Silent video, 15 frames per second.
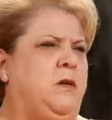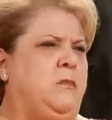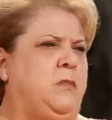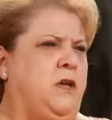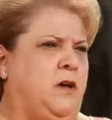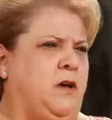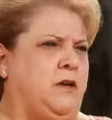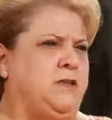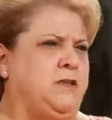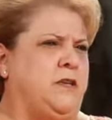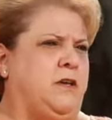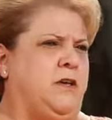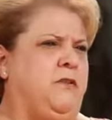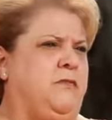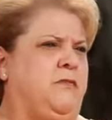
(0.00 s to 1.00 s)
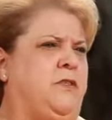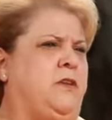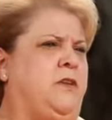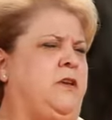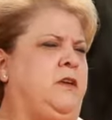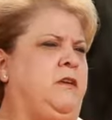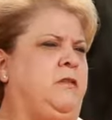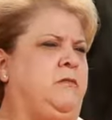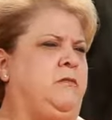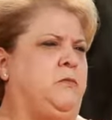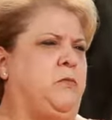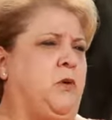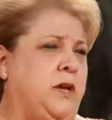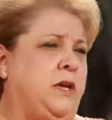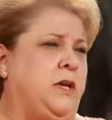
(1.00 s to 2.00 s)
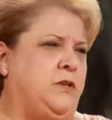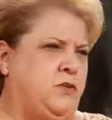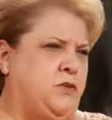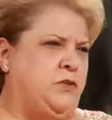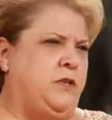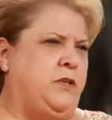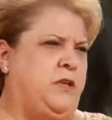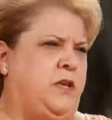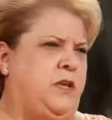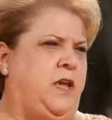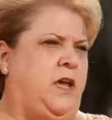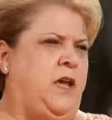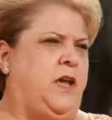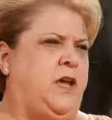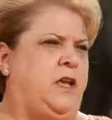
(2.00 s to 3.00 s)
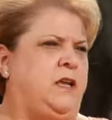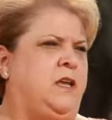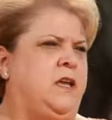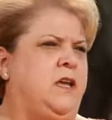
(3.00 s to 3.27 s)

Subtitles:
because of the brain injury that he had.